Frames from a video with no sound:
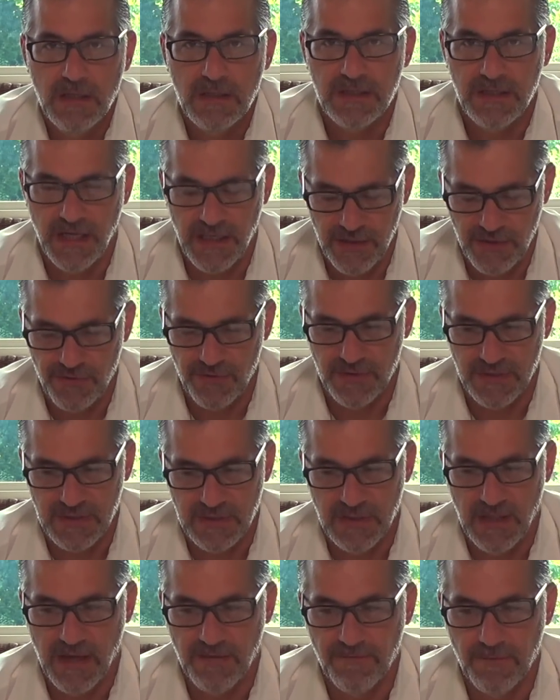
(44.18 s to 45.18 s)

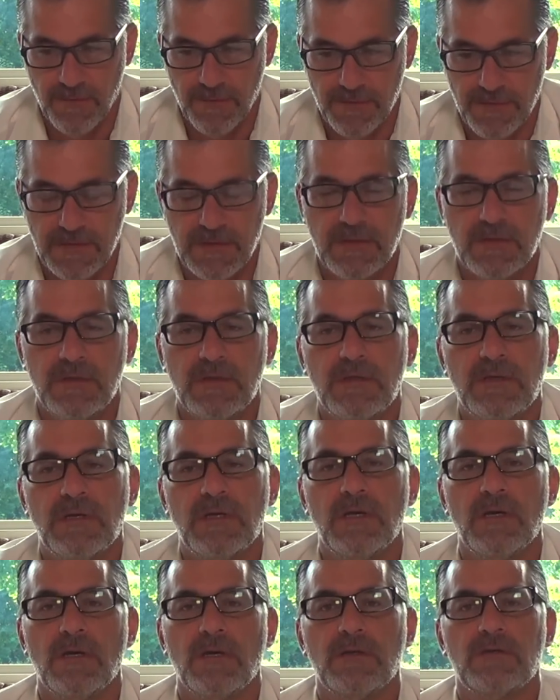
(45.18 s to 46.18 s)
dangerous levels,
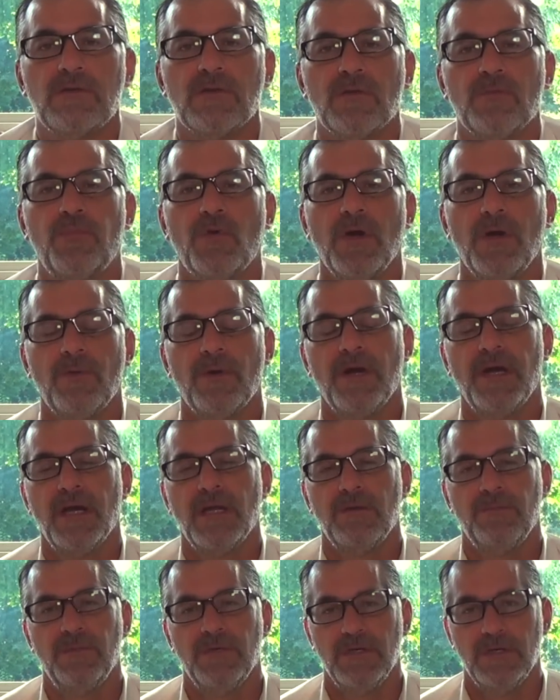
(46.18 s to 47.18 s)
to the point where I
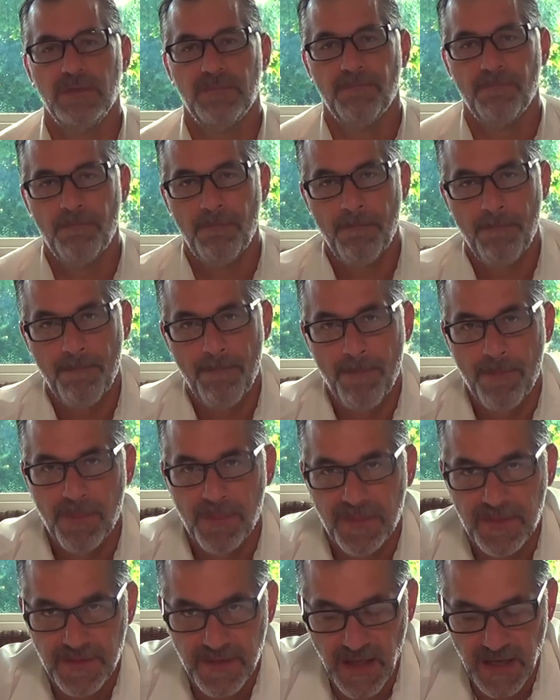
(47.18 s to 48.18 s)
had to be
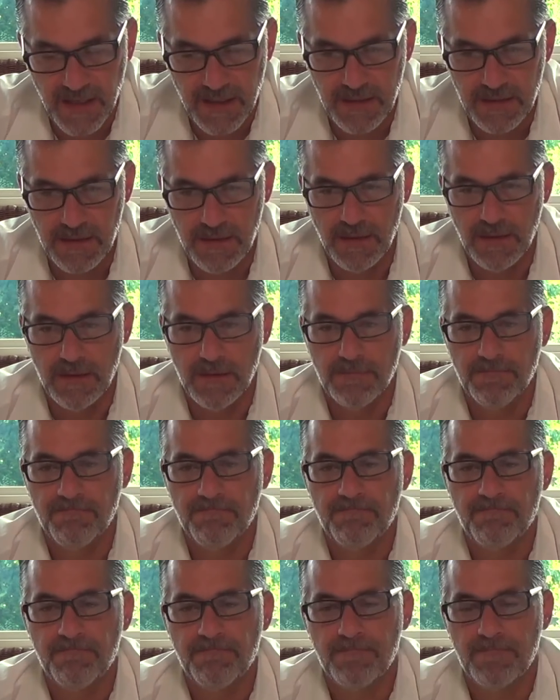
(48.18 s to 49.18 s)
taken to
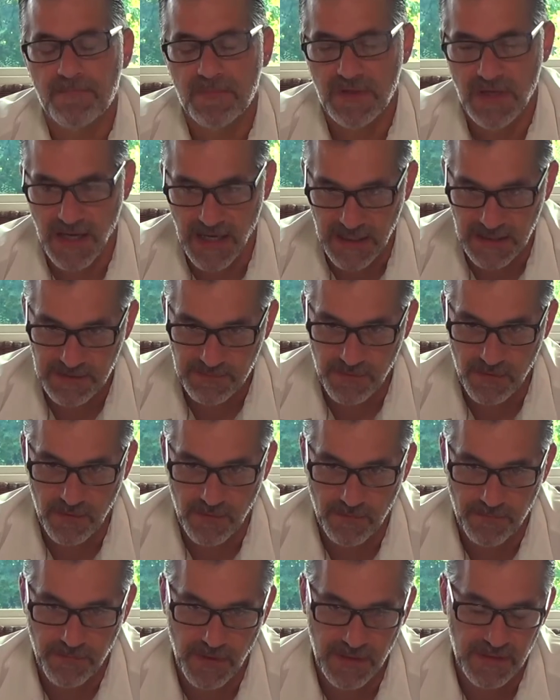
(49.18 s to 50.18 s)
the
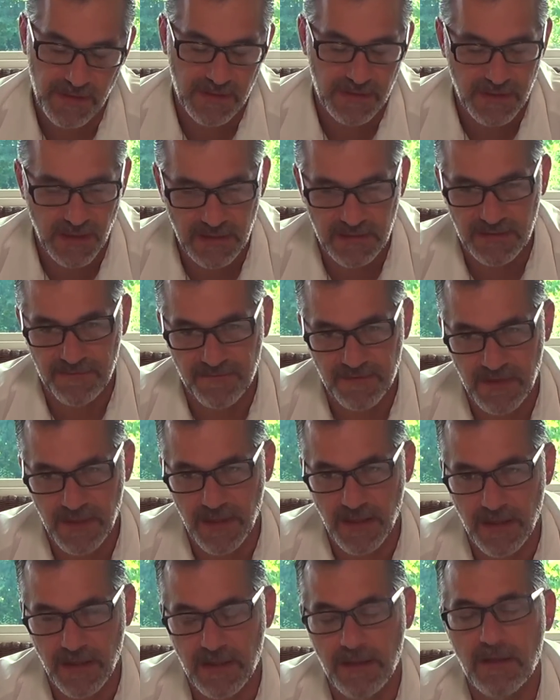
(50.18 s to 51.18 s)
hospital, put in intensive
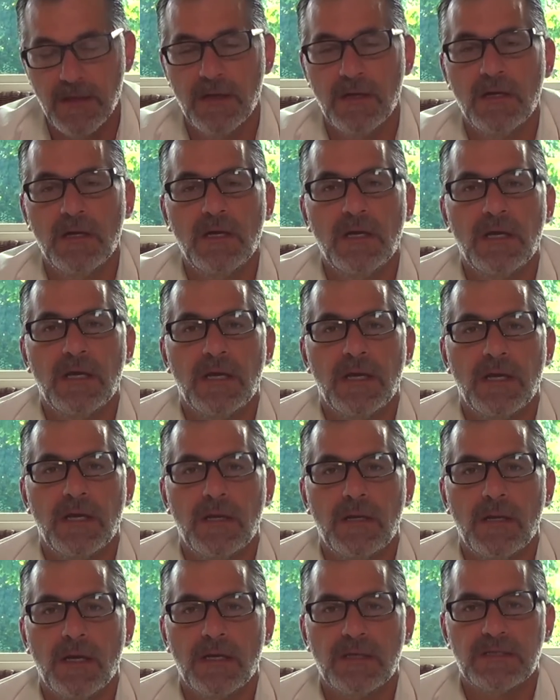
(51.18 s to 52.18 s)
care,
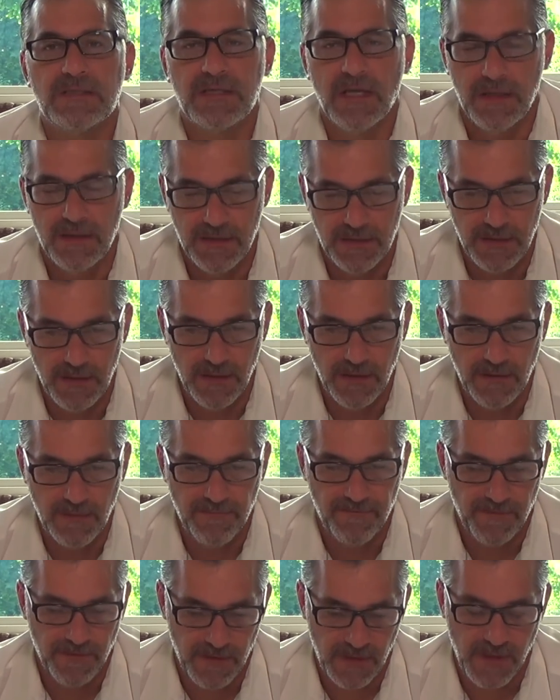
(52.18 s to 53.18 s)
and I stayed in there
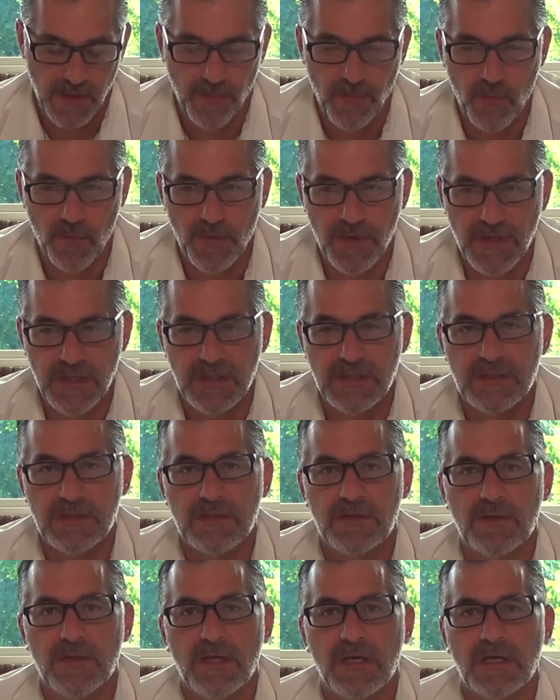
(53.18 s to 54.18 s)
for a couple weeks
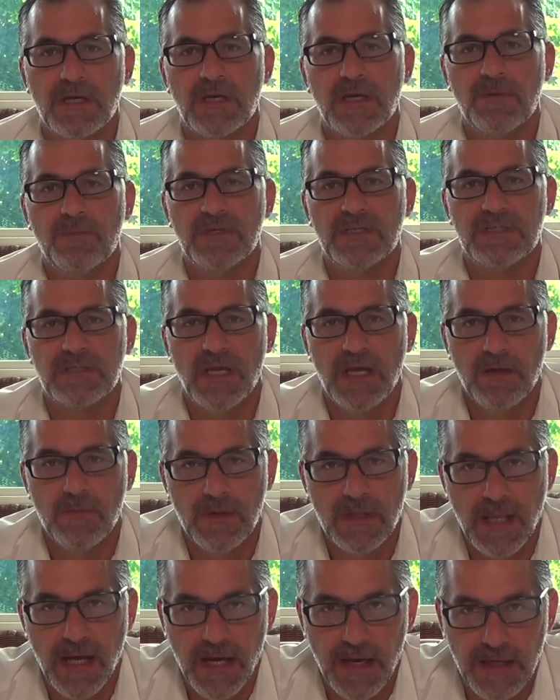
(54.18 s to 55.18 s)
until they could get me
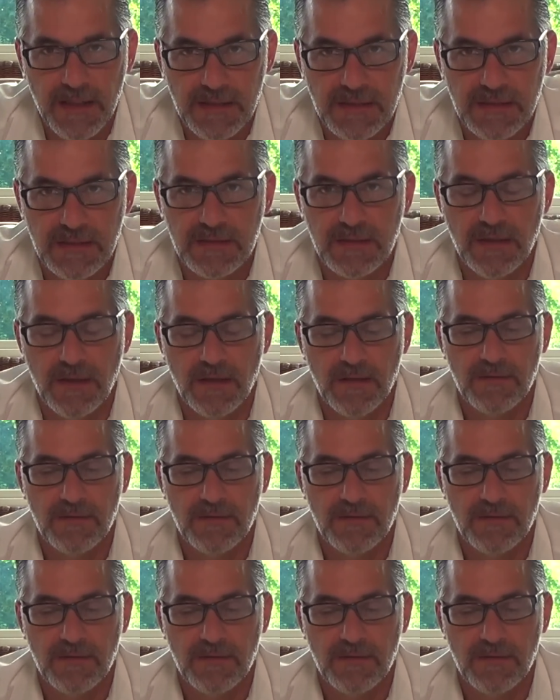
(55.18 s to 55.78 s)
stabilized